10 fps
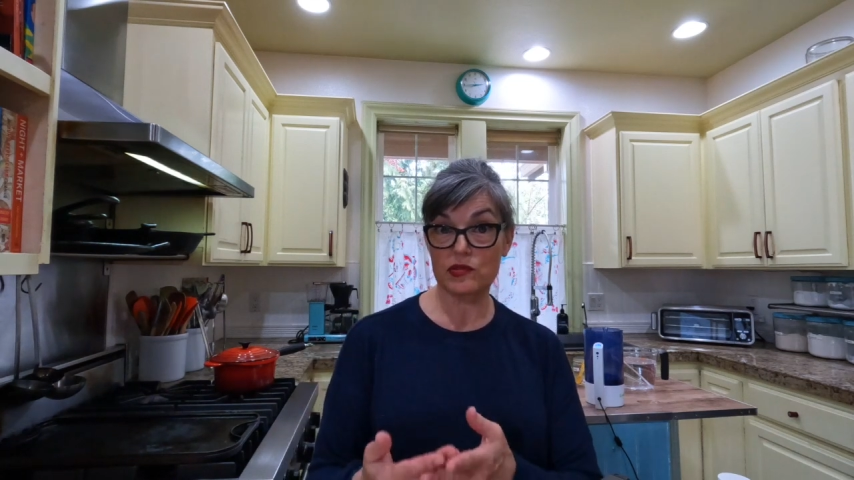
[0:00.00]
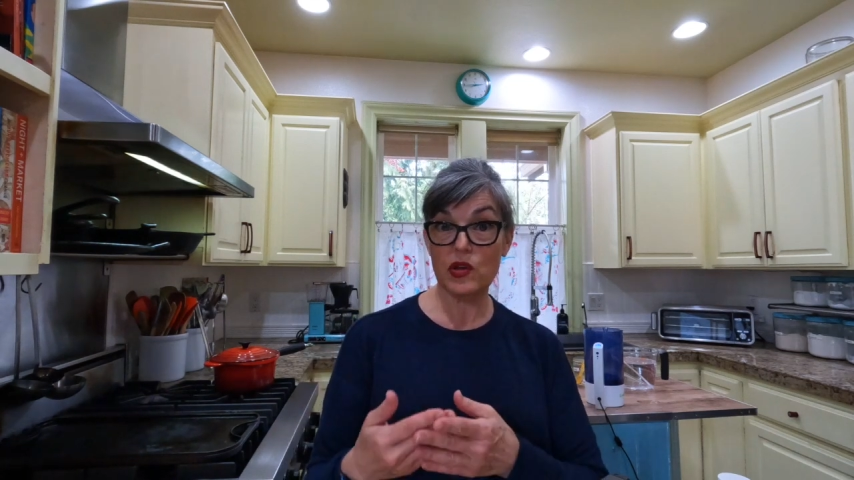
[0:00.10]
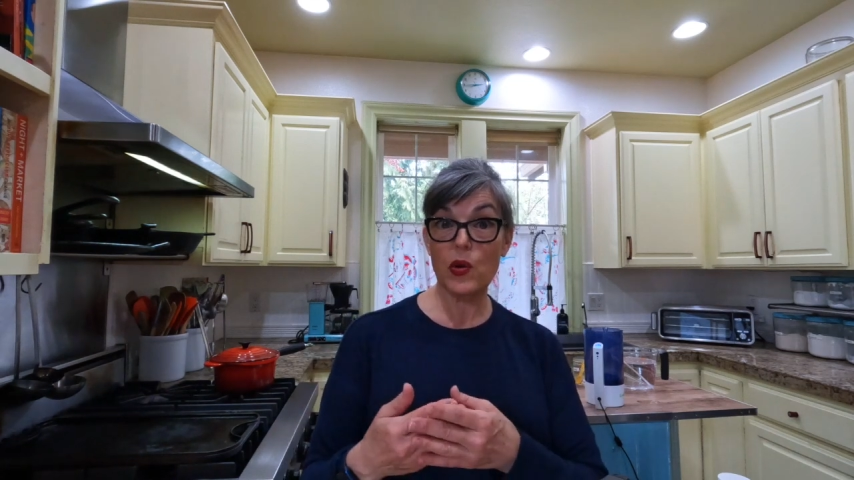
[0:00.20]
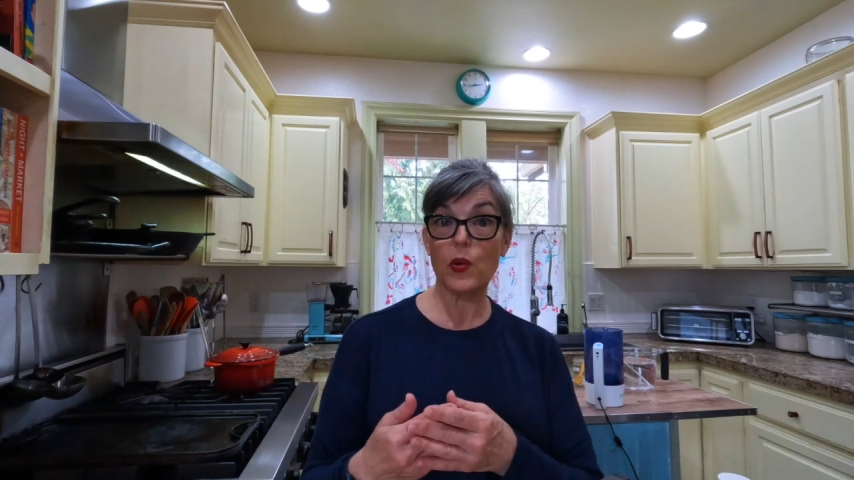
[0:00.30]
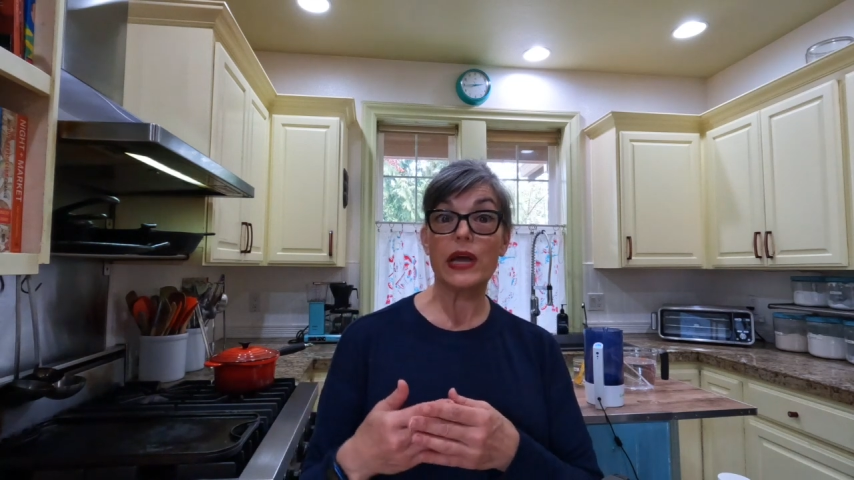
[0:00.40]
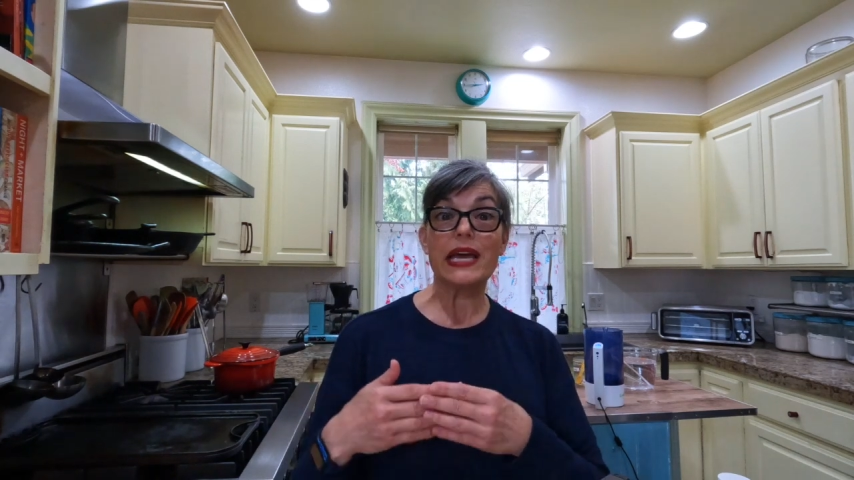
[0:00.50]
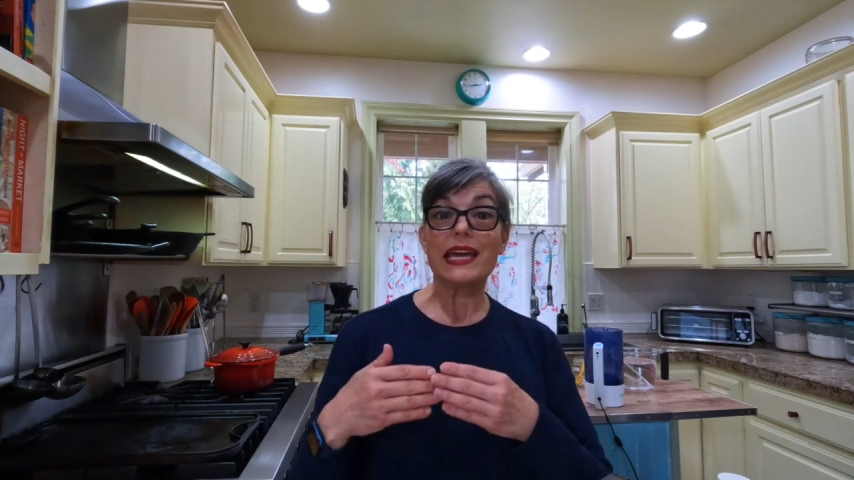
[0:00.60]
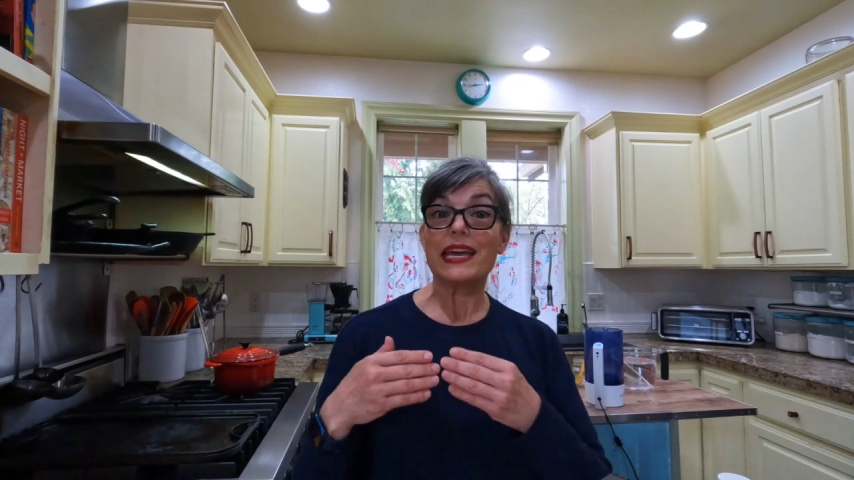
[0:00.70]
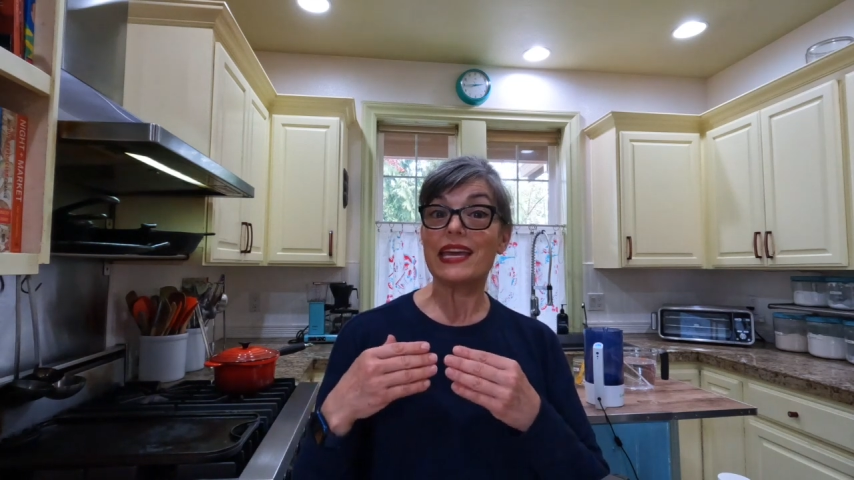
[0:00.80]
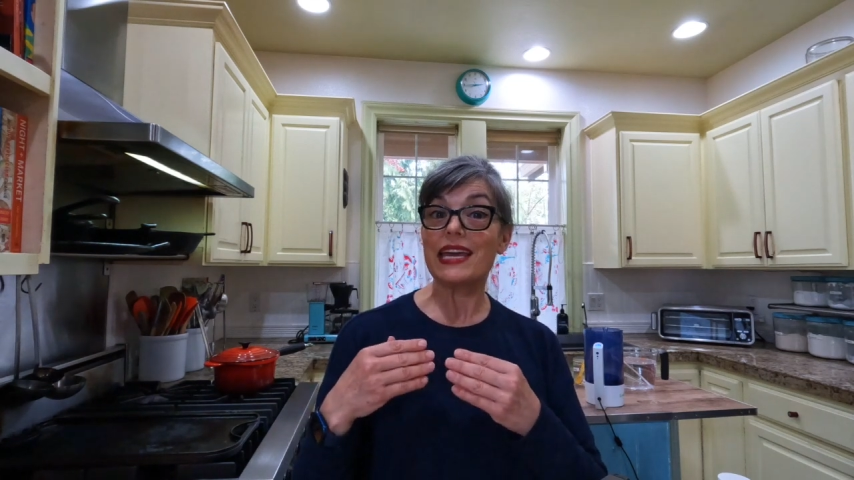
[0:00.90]
So
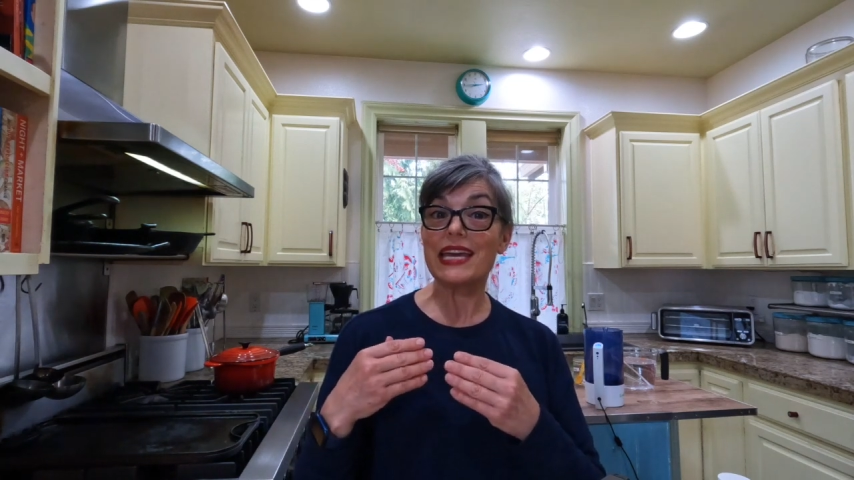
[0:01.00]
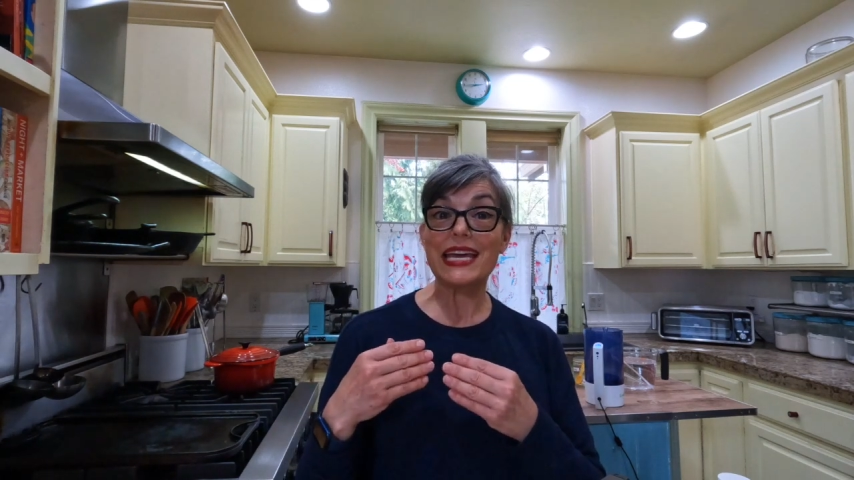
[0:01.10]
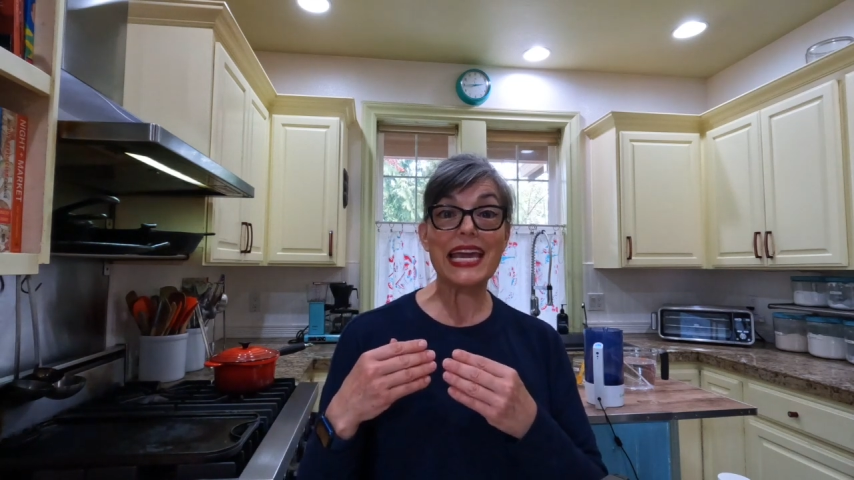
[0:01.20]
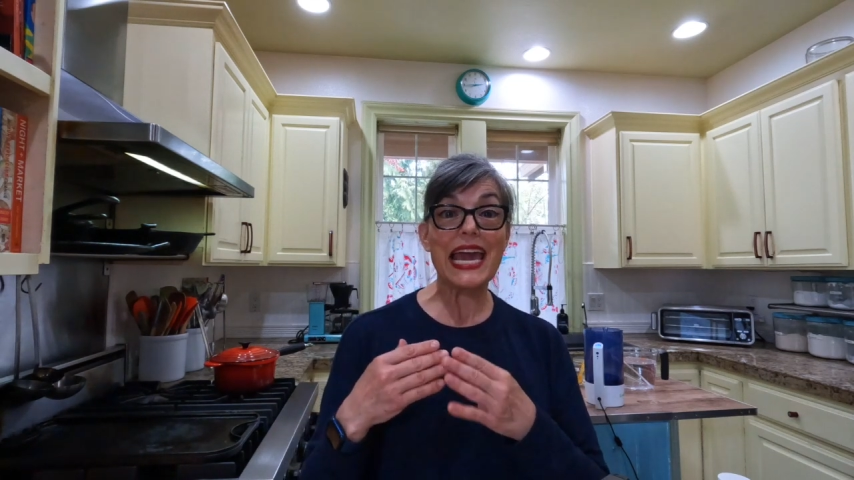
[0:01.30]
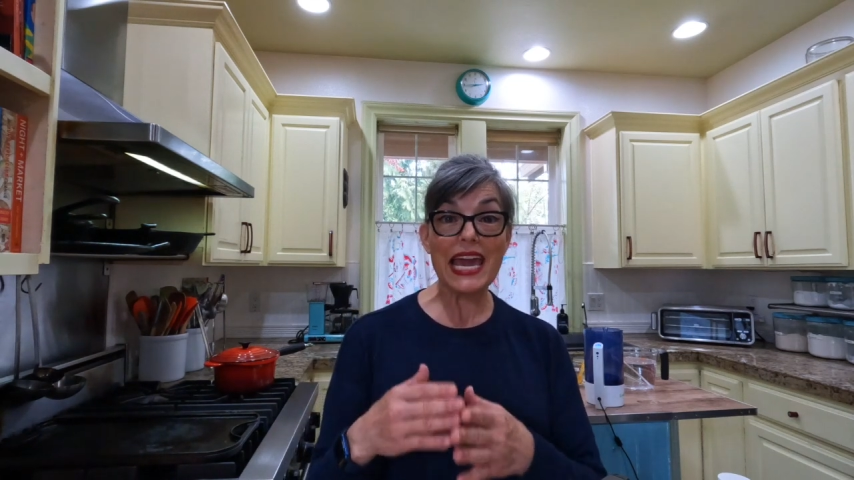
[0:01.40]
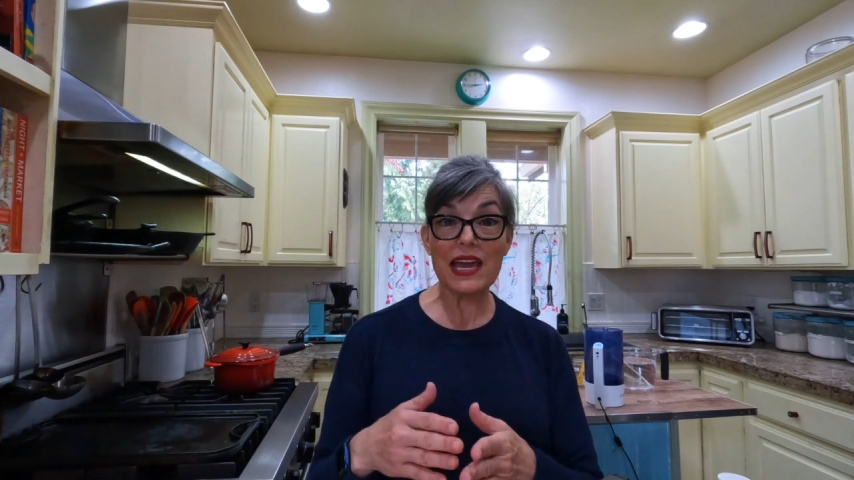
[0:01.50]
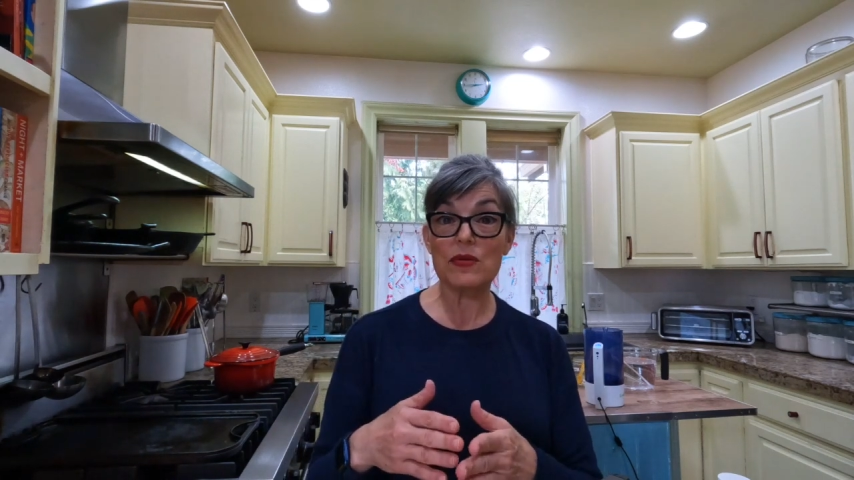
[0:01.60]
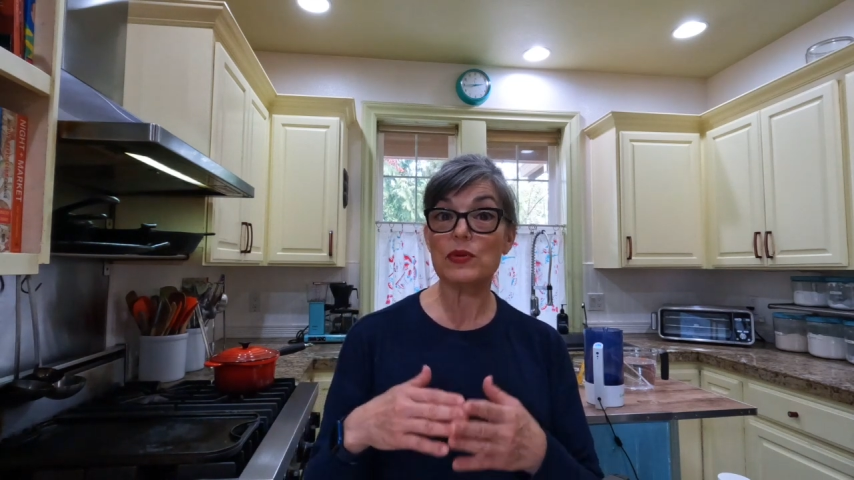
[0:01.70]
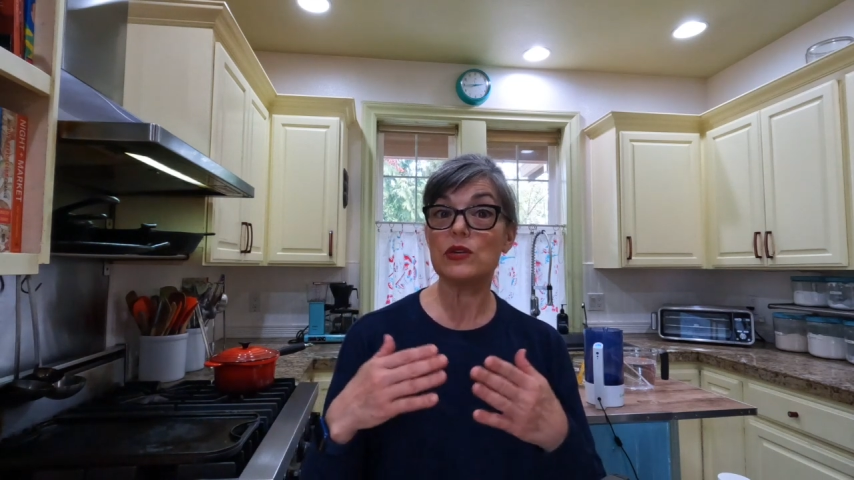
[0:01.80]
it can